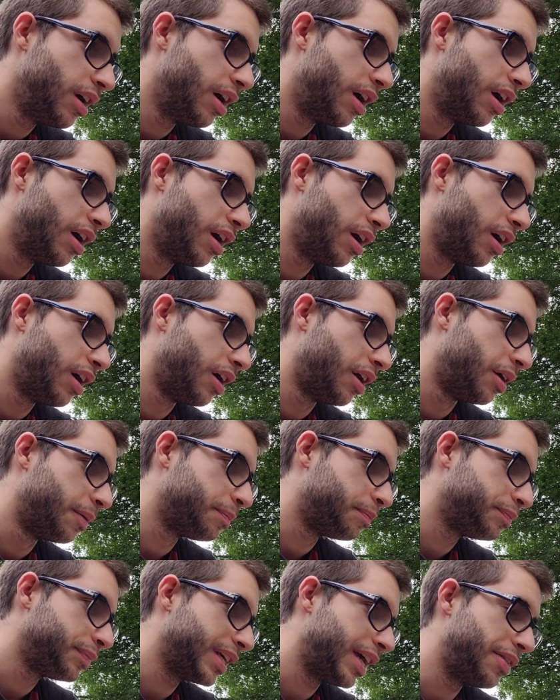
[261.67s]

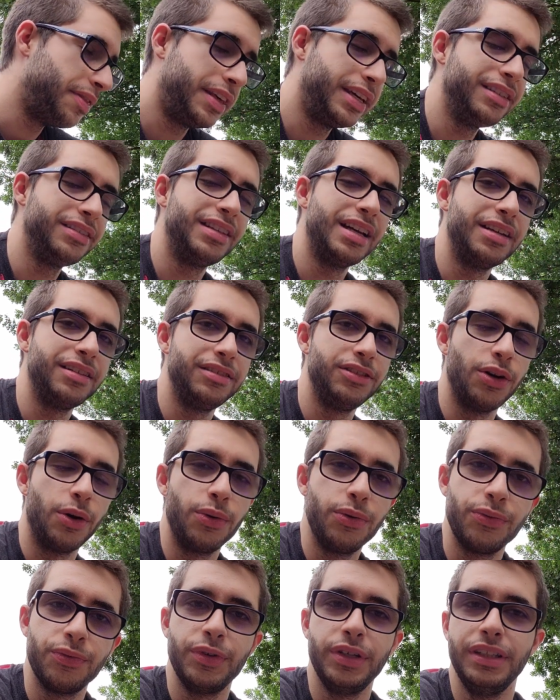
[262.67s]
and things that
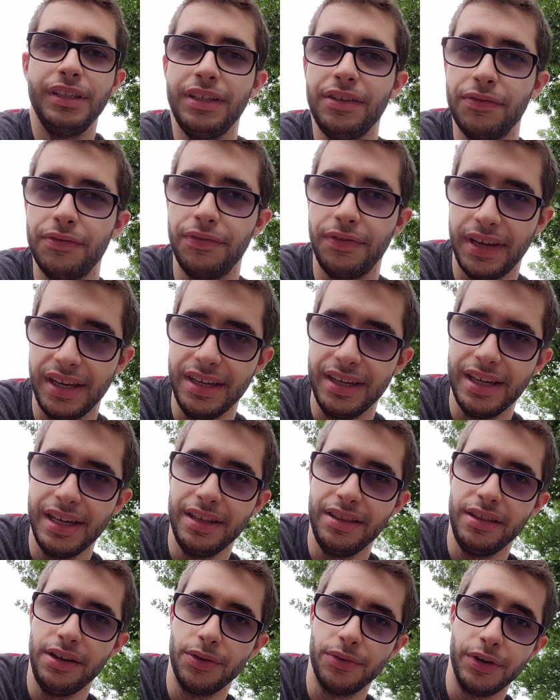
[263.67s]
don't really fit
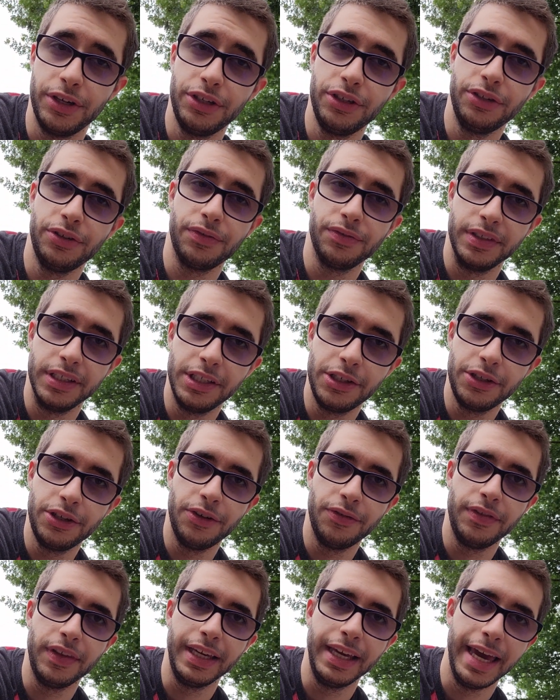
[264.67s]
in the original vision
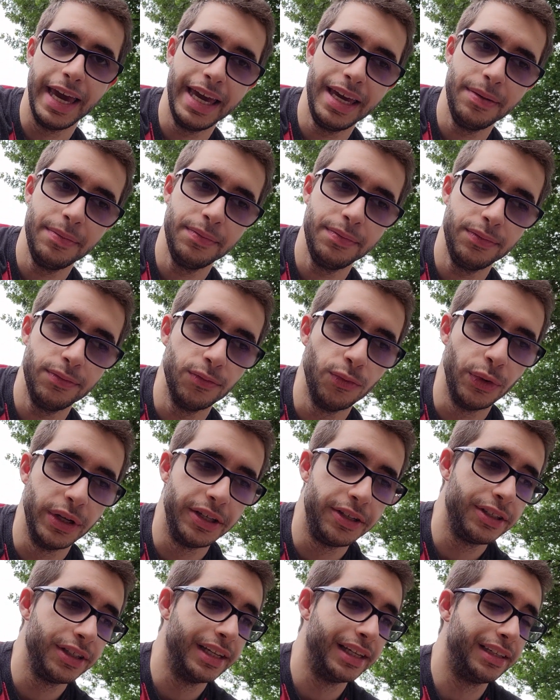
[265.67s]
of the game,
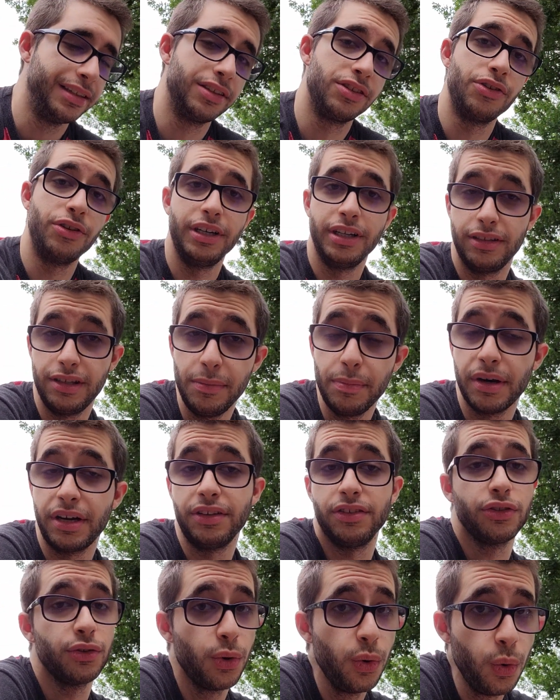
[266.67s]
which, the Serenity Pot
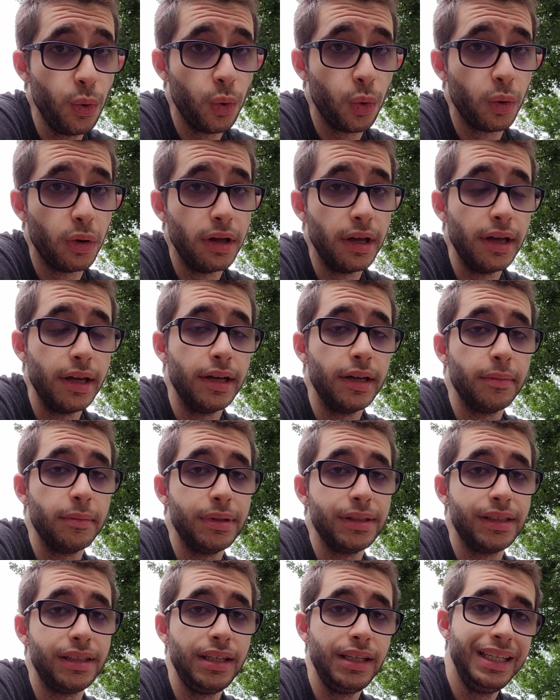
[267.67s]
is cool,
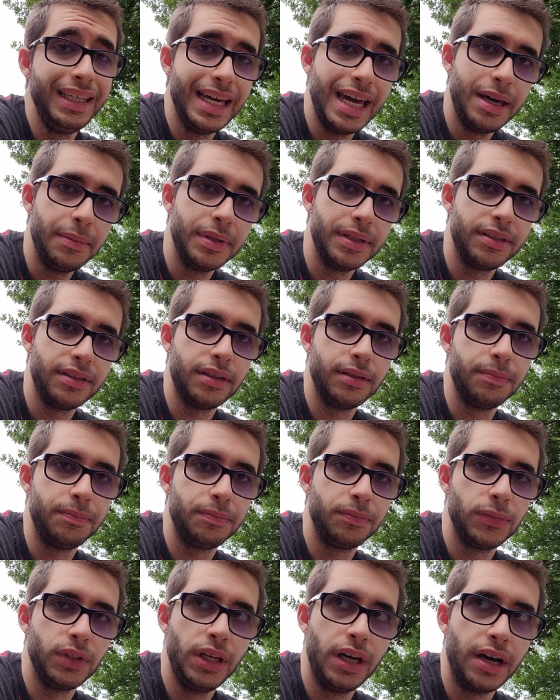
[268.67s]
but the game is a
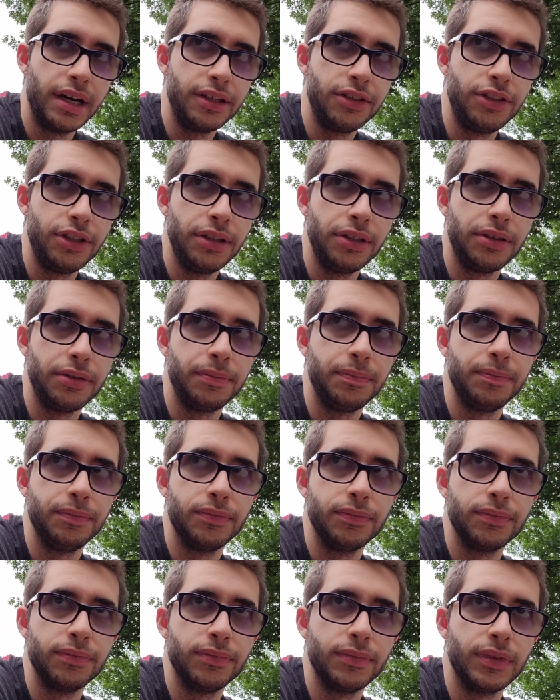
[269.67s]
gacha
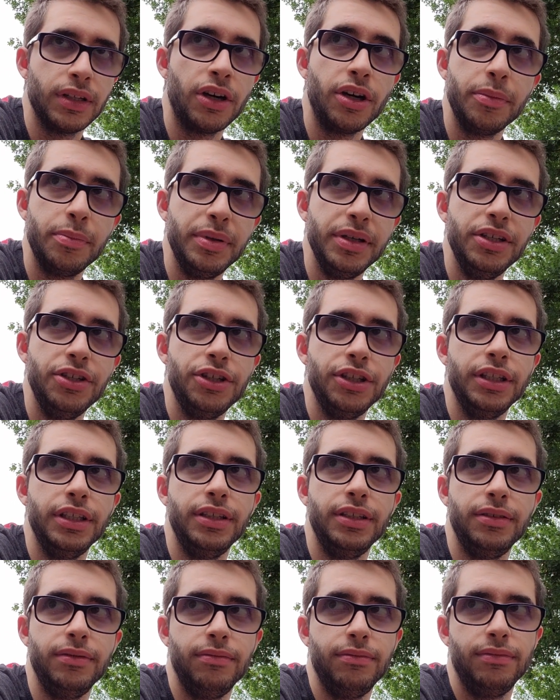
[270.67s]

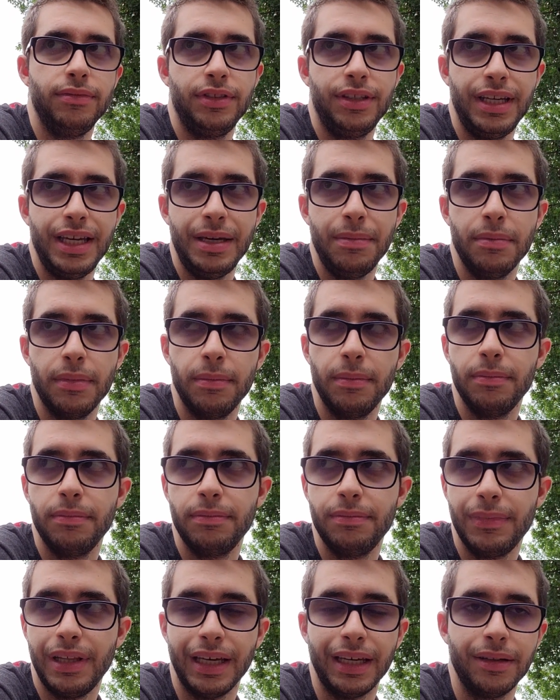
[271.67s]
RPG
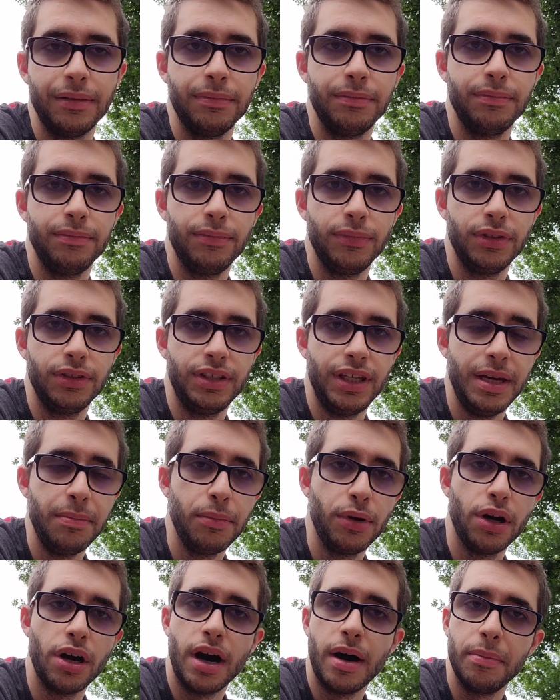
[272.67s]

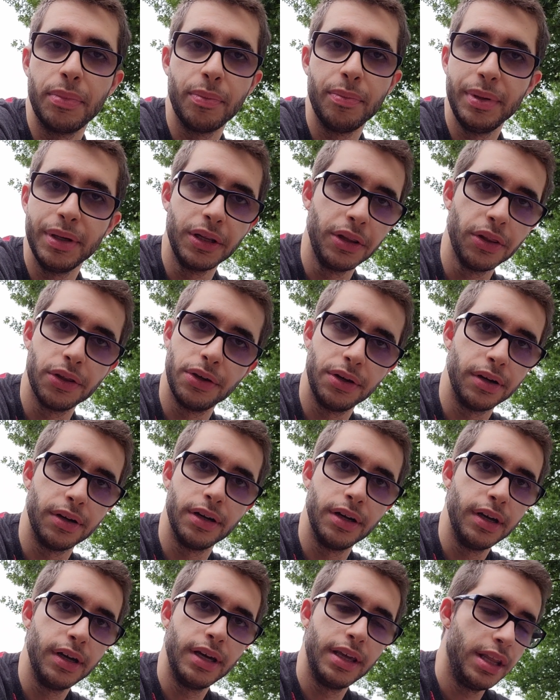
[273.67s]
team comp
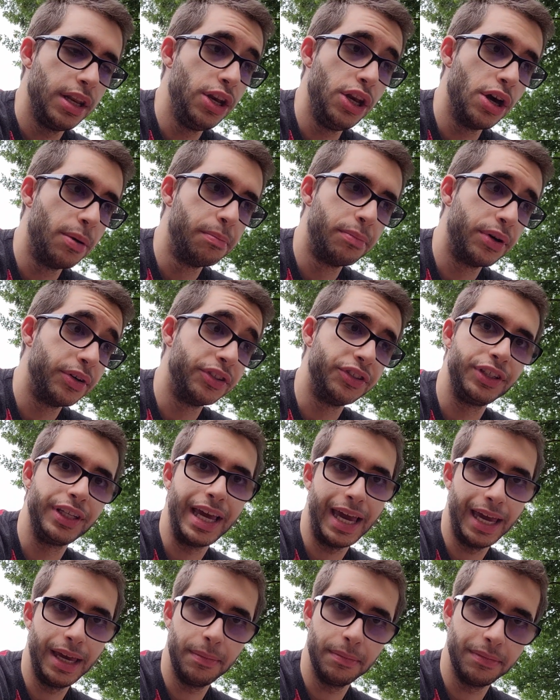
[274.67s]
builder numbers
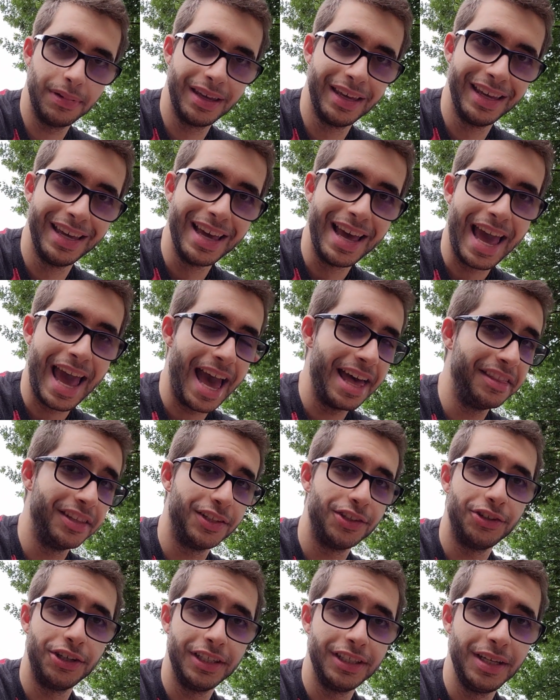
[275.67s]
game, and the
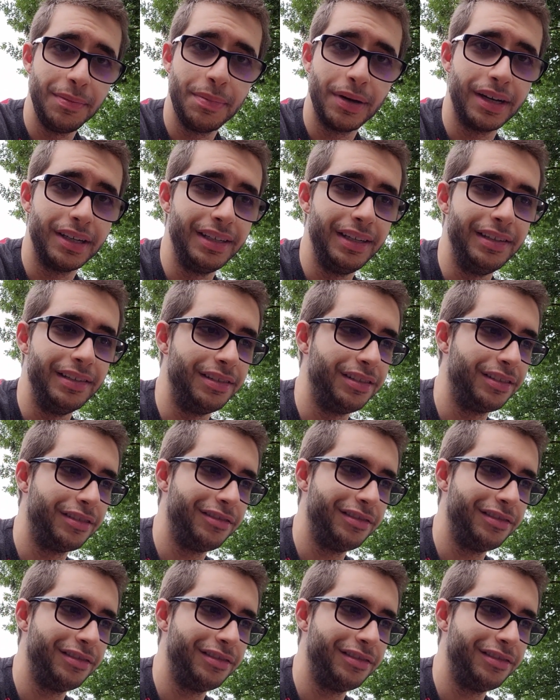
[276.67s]
Serenity Pot is